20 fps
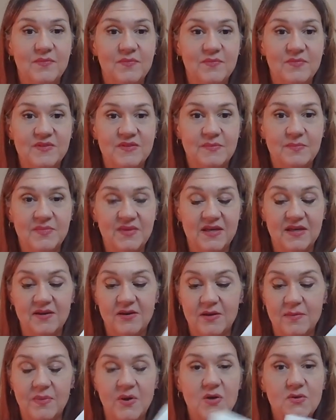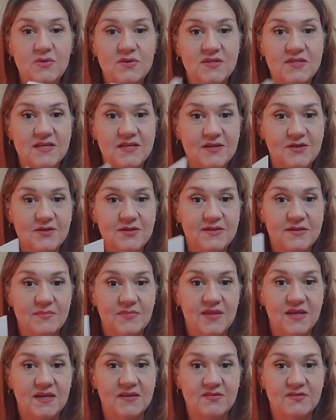something on a post-it or something